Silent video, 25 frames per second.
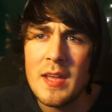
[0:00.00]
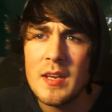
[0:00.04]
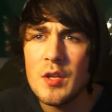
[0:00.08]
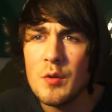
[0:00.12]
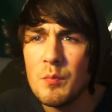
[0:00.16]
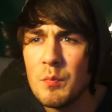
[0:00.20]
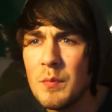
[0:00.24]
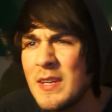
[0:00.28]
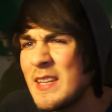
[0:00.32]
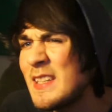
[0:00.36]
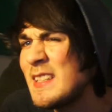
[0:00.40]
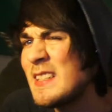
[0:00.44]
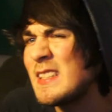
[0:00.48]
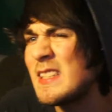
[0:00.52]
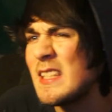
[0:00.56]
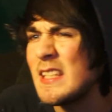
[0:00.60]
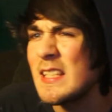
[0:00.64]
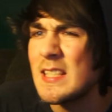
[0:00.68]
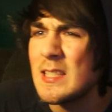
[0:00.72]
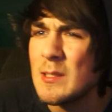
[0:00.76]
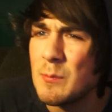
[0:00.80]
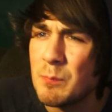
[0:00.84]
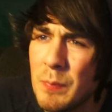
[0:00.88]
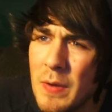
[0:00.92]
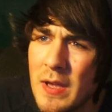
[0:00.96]
better me,
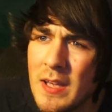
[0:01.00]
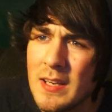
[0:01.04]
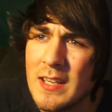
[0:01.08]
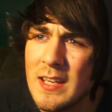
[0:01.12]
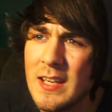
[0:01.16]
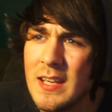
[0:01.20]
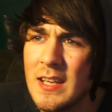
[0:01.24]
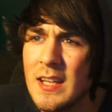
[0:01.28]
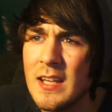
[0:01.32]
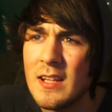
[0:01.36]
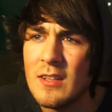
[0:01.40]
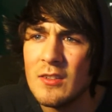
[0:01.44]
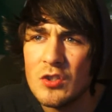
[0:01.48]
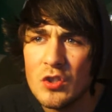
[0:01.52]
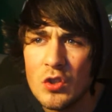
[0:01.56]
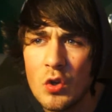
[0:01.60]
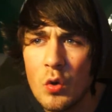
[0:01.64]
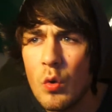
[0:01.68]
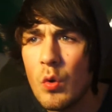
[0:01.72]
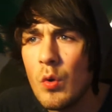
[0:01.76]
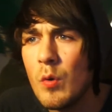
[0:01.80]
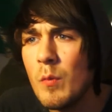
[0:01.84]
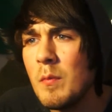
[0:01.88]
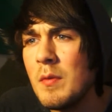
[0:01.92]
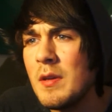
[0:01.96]
disbanded and
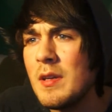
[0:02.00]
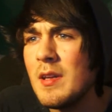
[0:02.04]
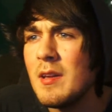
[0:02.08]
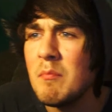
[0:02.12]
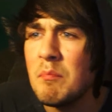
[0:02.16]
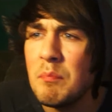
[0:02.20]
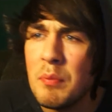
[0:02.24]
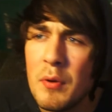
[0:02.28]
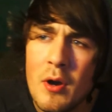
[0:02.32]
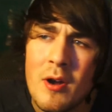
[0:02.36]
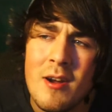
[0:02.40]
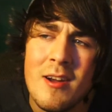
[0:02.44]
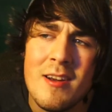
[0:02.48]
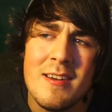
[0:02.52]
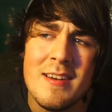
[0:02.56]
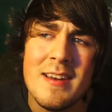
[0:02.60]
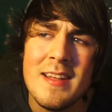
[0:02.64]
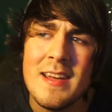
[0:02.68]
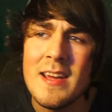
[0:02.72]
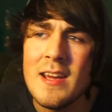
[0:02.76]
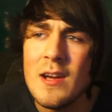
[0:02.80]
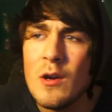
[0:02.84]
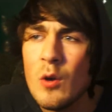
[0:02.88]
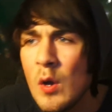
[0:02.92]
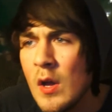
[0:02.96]
tore me apart
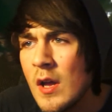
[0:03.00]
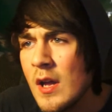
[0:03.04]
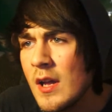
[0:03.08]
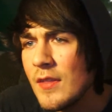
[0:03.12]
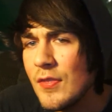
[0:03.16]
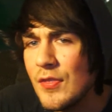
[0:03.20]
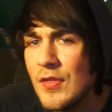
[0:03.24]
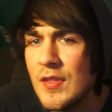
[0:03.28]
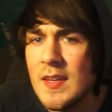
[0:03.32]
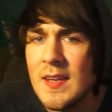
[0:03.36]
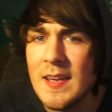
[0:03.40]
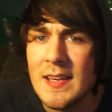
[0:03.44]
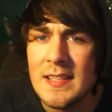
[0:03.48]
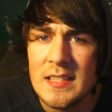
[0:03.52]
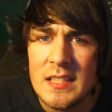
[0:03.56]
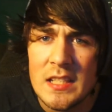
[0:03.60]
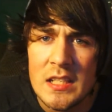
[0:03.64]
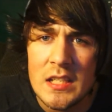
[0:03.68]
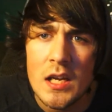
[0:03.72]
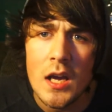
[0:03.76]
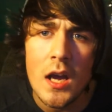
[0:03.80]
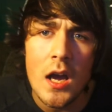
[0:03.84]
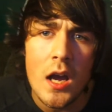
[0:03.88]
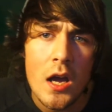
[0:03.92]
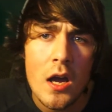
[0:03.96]
now. The
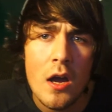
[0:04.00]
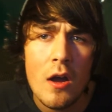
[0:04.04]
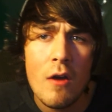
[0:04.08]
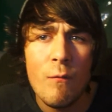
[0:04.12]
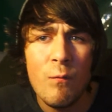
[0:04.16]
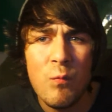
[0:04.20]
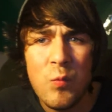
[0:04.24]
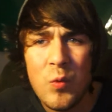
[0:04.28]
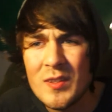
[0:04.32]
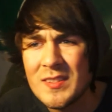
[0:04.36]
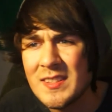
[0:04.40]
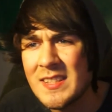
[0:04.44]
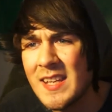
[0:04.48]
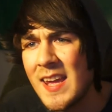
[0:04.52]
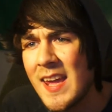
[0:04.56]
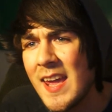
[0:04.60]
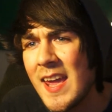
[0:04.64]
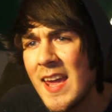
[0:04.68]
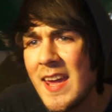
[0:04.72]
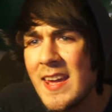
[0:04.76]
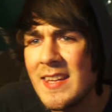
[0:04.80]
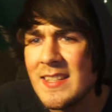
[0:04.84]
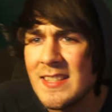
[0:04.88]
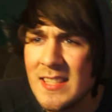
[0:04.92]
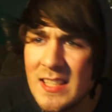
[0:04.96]
idea of what's
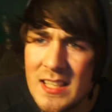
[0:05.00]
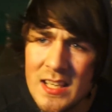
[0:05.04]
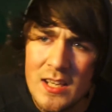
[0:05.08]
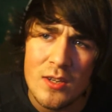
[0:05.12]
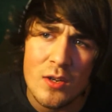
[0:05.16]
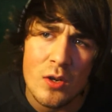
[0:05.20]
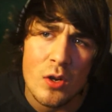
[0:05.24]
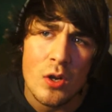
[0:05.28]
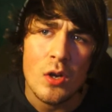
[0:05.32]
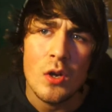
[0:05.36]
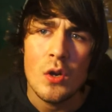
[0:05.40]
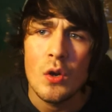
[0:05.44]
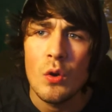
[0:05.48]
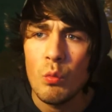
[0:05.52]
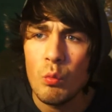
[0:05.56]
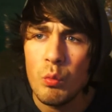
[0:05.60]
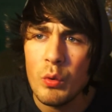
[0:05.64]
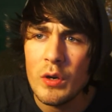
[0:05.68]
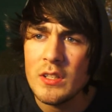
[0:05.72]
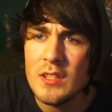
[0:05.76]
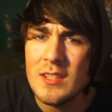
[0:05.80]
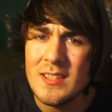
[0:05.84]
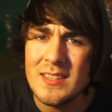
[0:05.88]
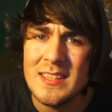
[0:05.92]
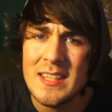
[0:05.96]
ahead here
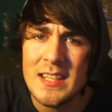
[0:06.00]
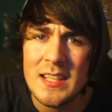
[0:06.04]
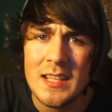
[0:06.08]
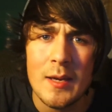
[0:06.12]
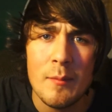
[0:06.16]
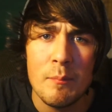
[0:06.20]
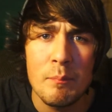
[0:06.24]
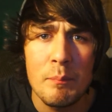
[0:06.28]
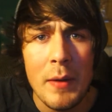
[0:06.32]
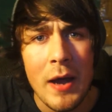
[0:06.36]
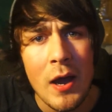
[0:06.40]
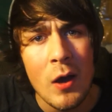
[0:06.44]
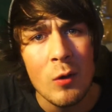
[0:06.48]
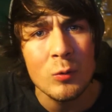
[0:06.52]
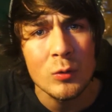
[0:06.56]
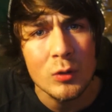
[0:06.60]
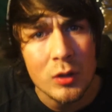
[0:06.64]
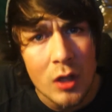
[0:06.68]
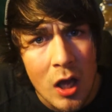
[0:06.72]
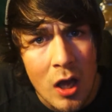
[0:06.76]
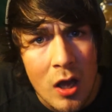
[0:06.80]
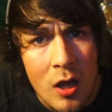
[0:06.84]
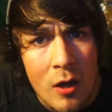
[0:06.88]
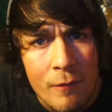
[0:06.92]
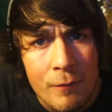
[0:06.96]
when you think about
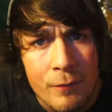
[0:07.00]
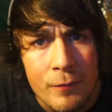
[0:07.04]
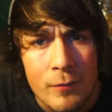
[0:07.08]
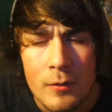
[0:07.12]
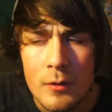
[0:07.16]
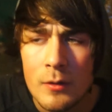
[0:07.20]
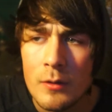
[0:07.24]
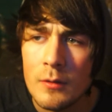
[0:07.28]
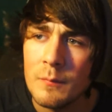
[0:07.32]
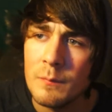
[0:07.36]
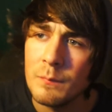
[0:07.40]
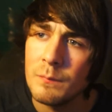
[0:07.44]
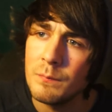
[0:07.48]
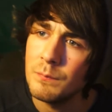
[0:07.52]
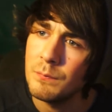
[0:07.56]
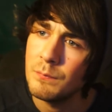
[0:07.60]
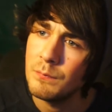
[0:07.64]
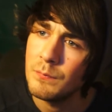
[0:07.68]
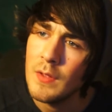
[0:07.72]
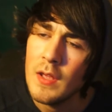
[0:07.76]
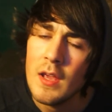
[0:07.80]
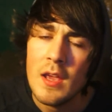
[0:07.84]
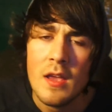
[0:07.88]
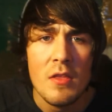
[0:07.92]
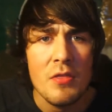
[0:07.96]
love,
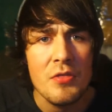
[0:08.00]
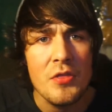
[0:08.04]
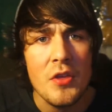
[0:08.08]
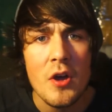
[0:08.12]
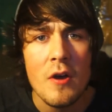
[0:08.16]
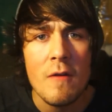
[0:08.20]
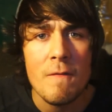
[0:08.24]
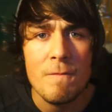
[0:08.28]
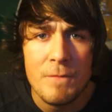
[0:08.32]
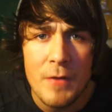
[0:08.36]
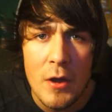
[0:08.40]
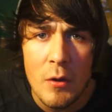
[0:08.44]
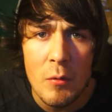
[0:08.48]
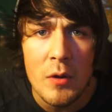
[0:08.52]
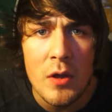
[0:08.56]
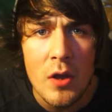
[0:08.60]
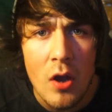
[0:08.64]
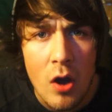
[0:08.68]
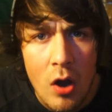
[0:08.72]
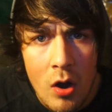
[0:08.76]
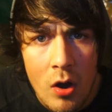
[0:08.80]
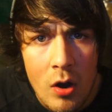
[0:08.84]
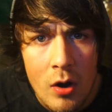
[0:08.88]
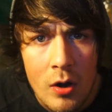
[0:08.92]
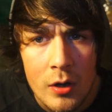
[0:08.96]
the
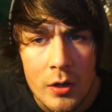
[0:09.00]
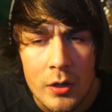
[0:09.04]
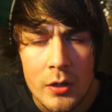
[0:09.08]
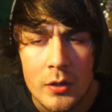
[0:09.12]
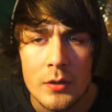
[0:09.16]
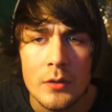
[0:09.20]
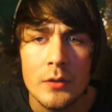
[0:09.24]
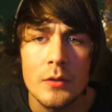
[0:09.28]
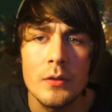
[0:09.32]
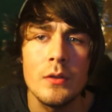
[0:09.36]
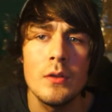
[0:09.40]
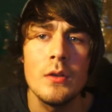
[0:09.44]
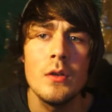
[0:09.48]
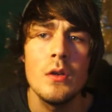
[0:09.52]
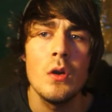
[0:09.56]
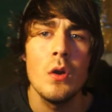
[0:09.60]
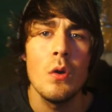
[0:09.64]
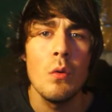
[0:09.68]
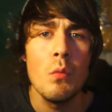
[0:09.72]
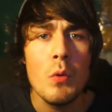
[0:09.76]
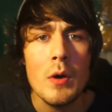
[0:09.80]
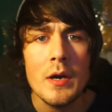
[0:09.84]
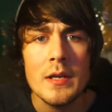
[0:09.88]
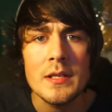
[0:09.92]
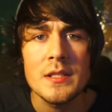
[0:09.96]
very art.
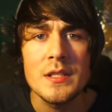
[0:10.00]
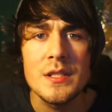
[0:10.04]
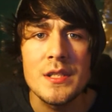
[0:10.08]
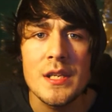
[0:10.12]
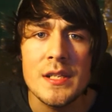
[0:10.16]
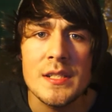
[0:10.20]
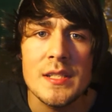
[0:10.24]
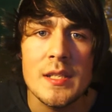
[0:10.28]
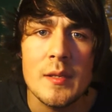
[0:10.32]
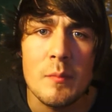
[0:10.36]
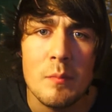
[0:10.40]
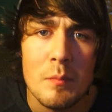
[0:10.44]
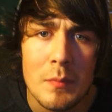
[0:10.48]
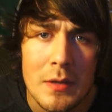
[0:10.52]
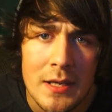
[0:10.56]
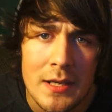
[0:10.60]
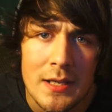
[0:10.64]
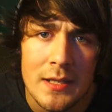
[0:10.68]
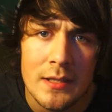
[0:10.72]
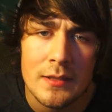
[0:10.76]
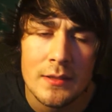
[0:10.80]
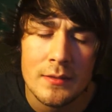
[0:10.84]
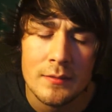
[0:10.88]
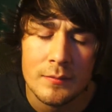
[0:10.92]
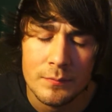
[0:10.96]
What does it
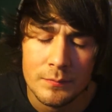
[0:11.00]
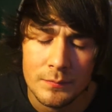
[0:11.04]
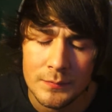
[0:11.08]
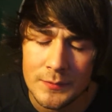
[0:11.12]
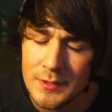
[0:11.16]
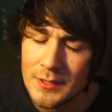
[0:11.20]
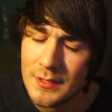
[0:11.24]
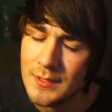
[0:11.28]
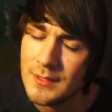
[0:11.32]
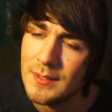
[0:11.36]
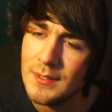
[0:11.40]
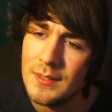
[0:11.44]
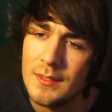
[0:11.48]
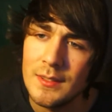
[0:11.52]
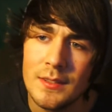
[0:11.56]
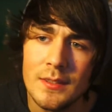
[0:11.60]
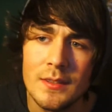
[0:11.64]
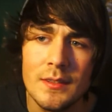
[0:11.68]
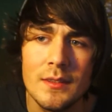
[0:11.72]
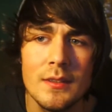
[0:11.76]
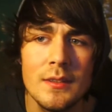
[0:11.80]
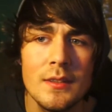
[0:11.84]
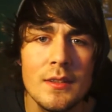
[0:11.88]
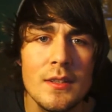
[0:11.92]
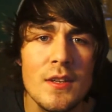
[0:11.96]

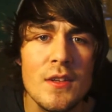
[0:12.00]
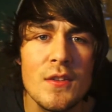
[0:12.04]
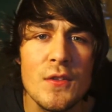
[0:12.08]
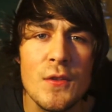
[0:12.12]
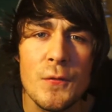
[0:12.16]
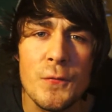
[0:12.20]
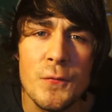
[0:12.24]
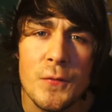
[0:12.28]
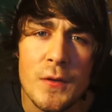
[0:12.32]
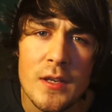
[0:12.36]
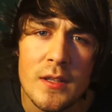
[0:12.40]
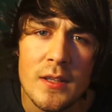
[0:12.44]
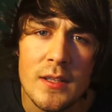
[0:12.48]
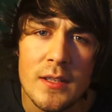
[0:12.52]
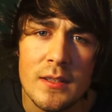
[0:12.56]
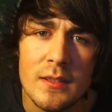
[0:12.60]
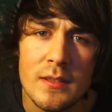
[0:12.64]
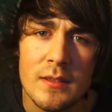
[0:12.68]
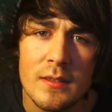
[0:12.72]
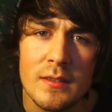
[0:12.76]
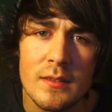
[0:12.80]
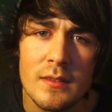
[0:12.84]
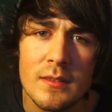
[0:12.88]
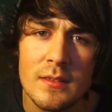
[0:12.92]
mean? The feeling.